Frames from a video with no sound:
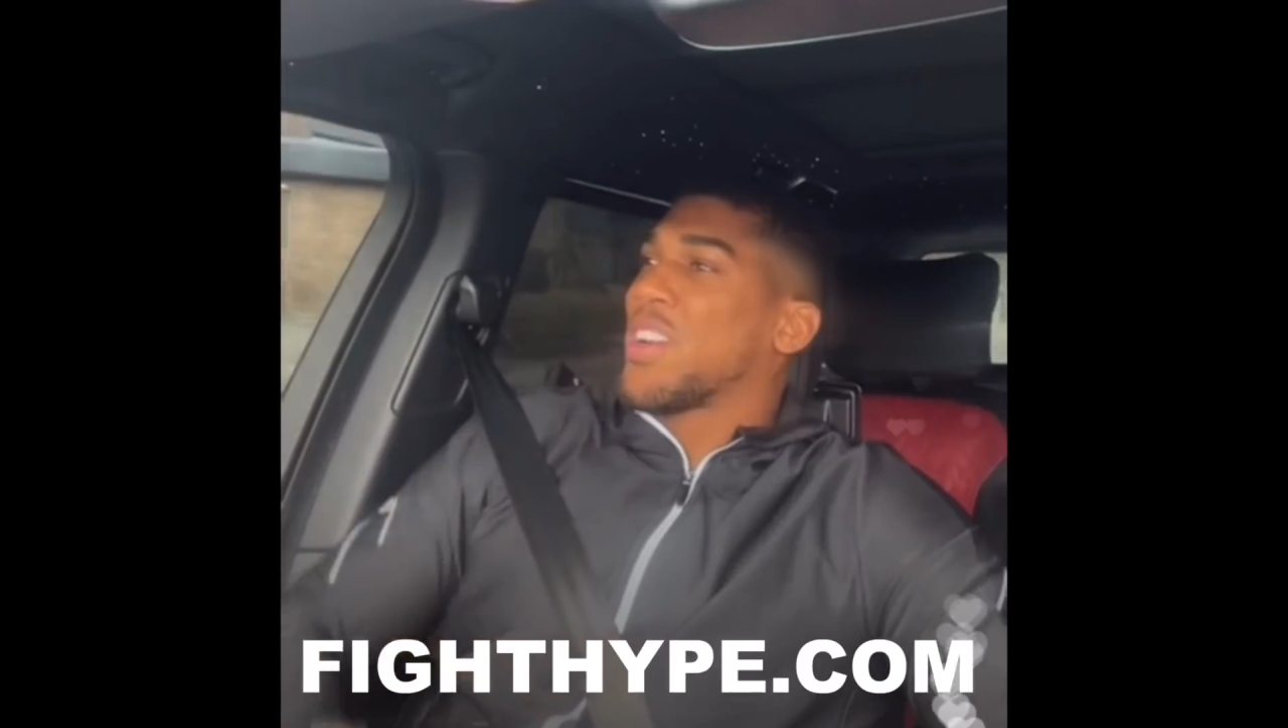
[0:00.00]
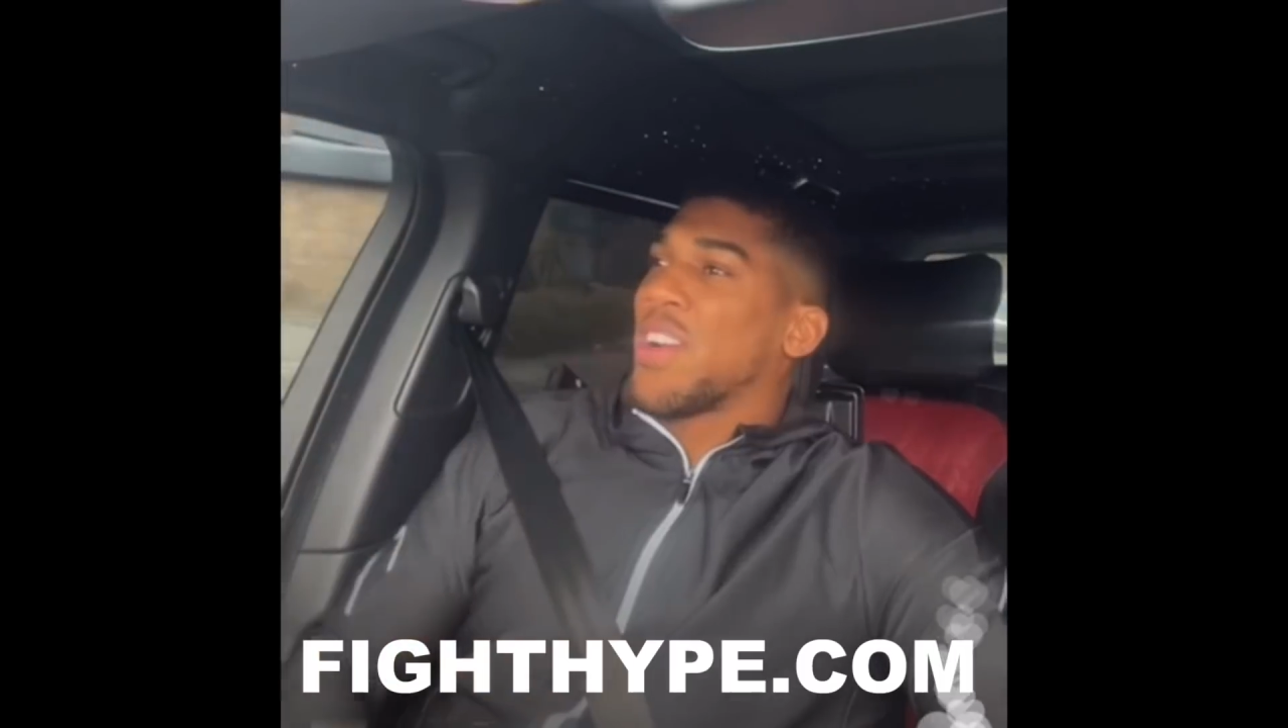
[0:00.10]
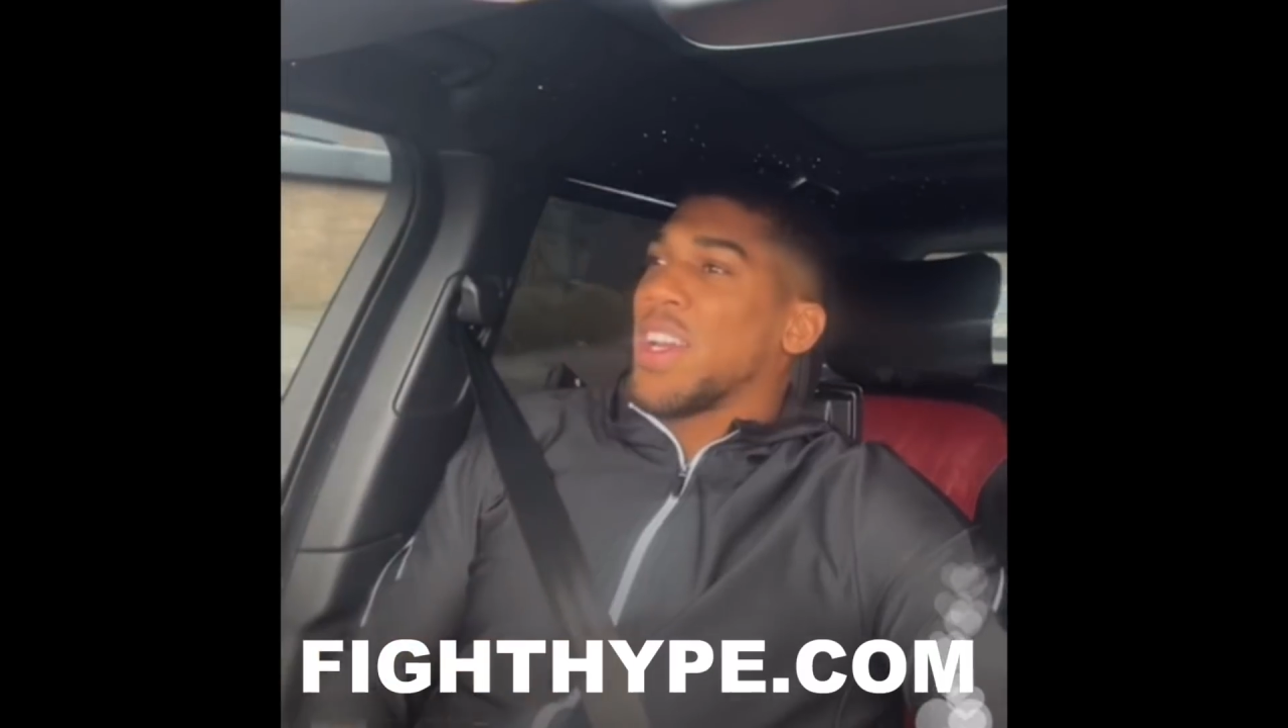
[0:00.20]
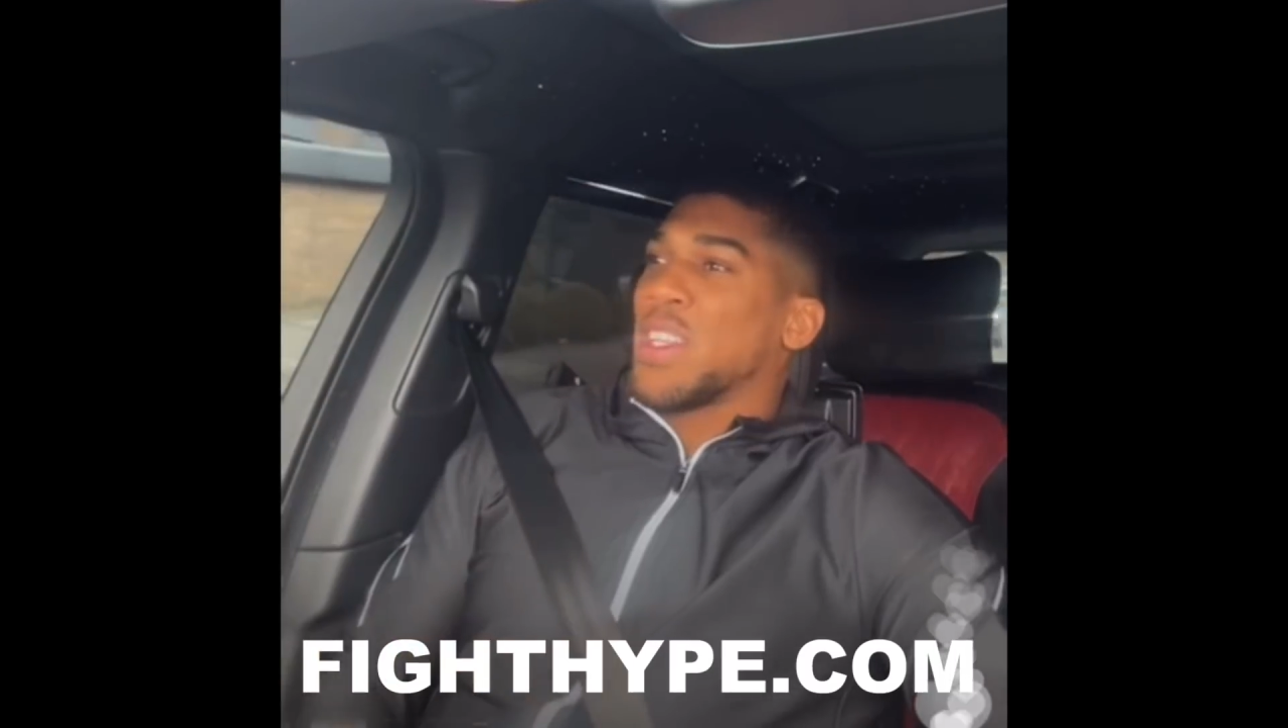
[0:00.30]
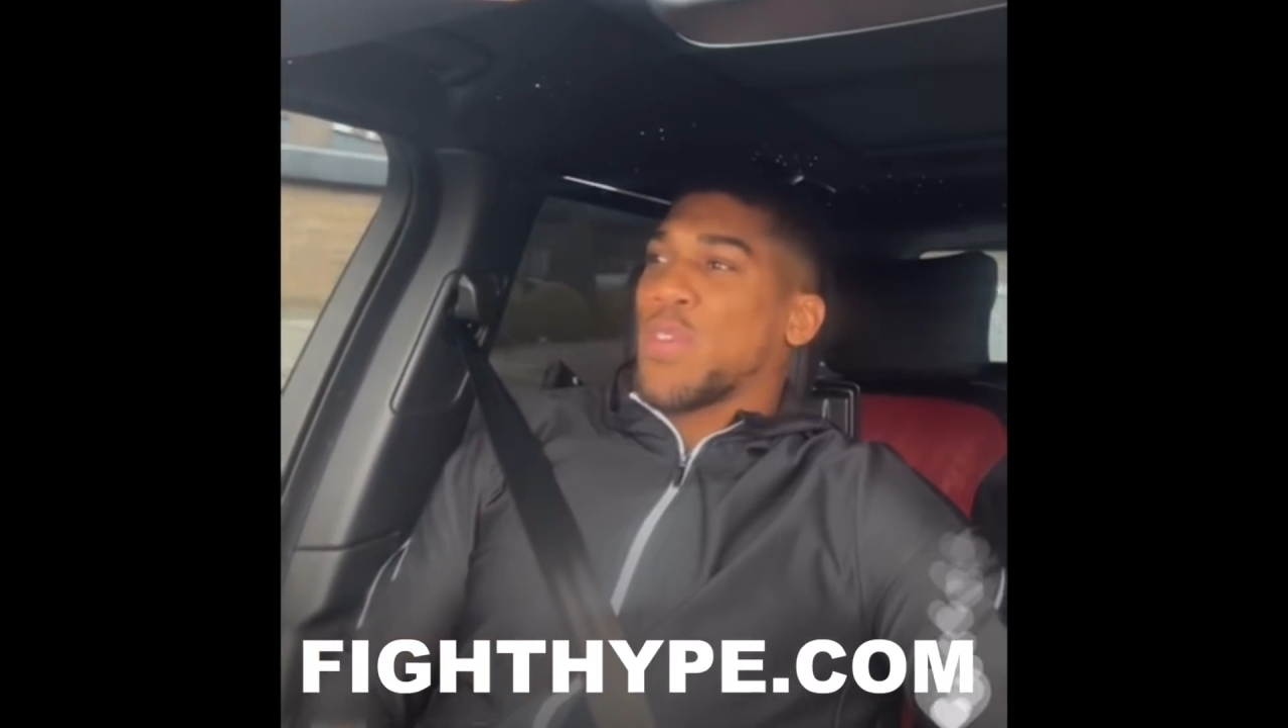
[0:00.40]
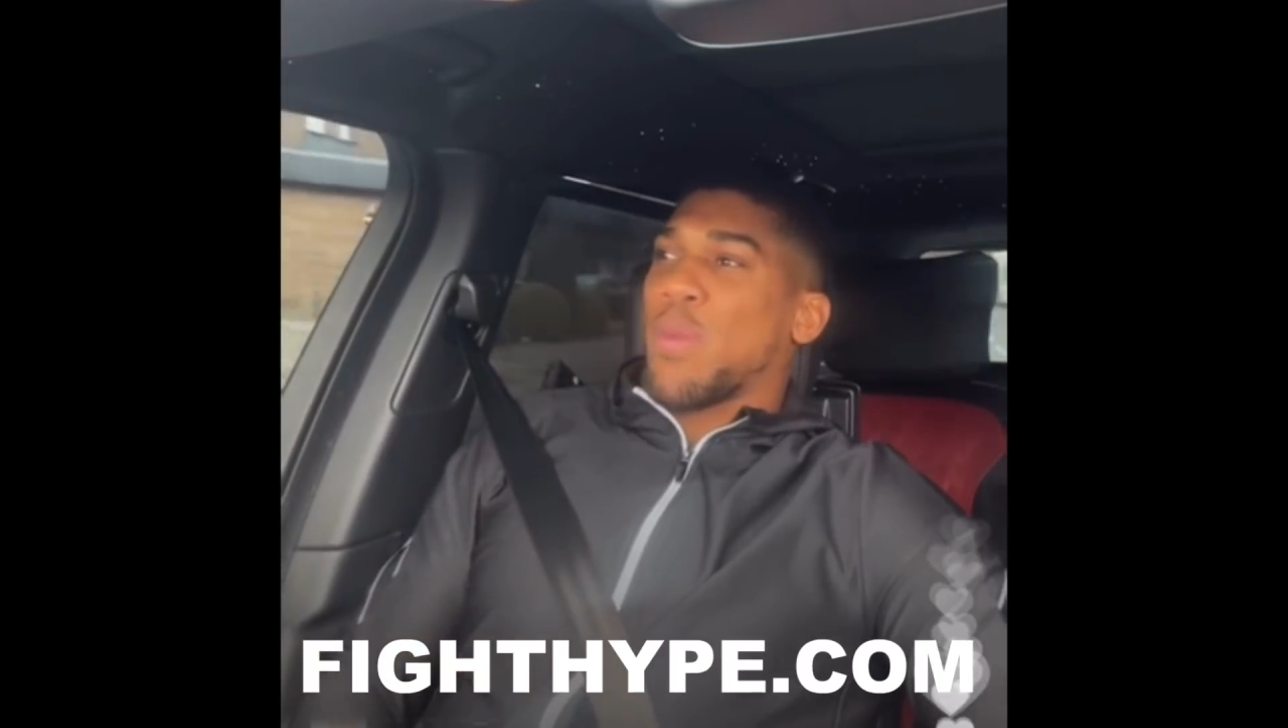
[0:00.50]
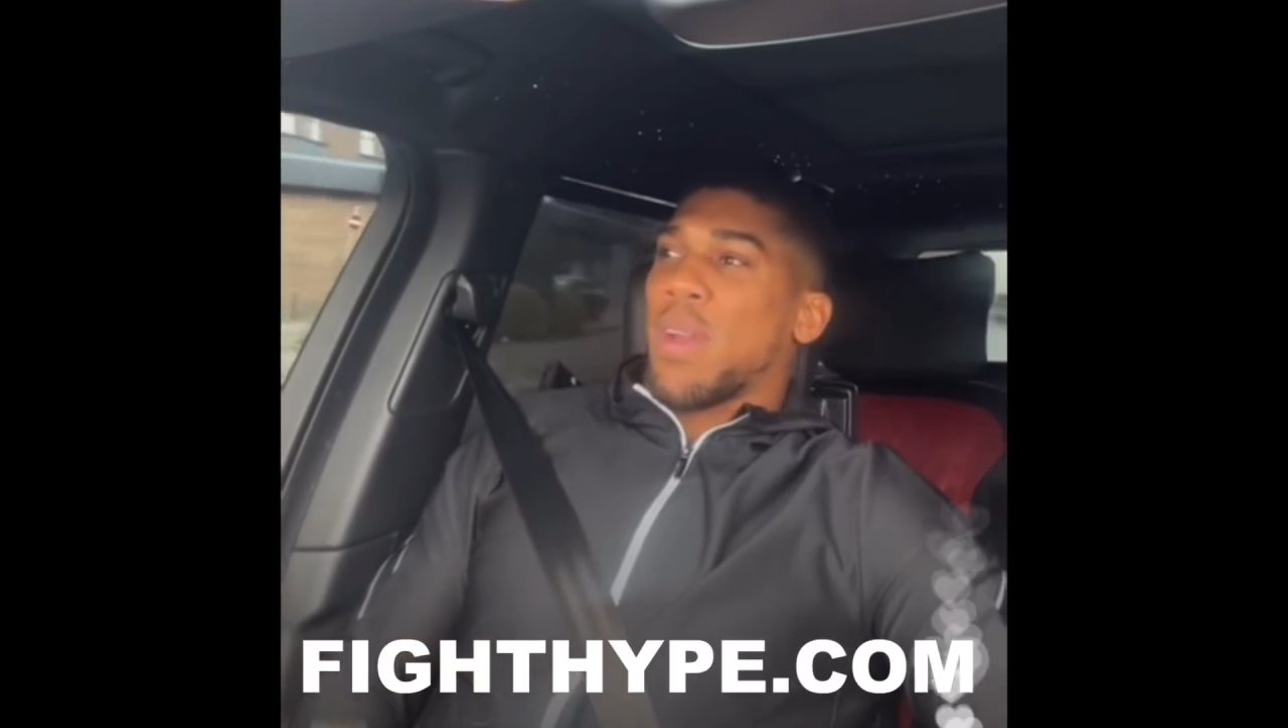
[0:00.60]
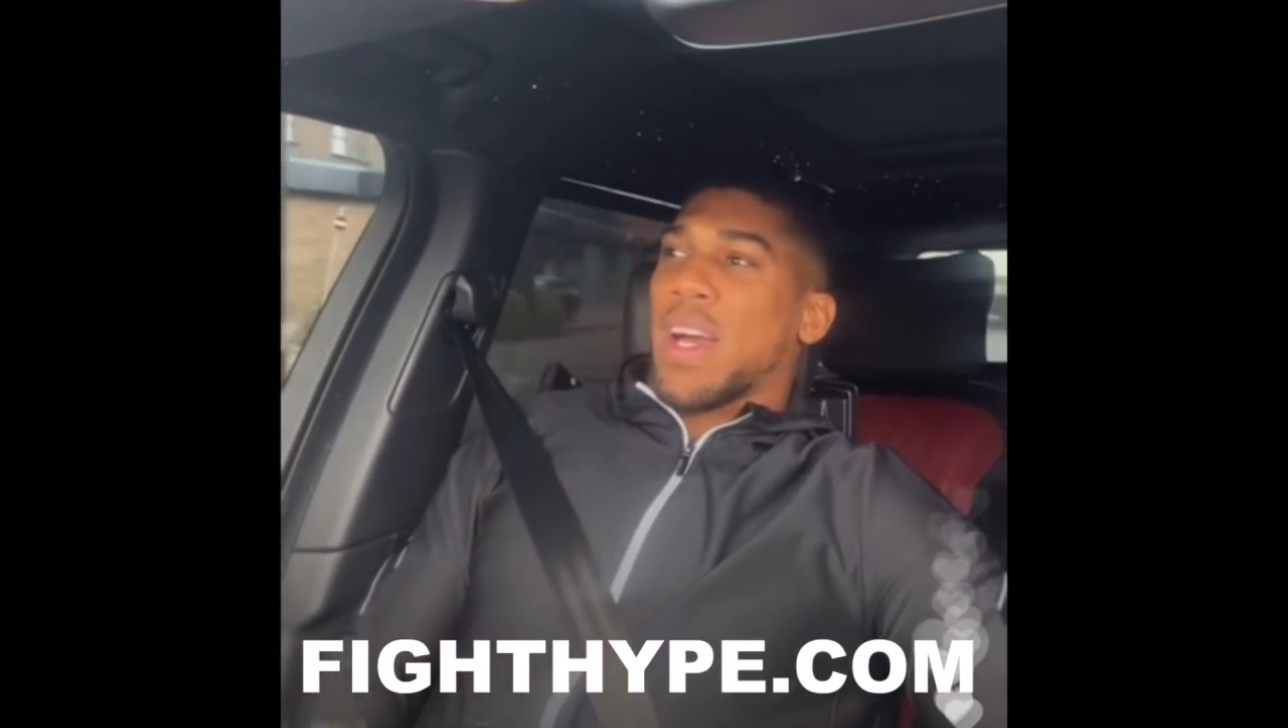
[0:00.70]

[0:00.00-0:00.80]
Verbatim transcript: greetings from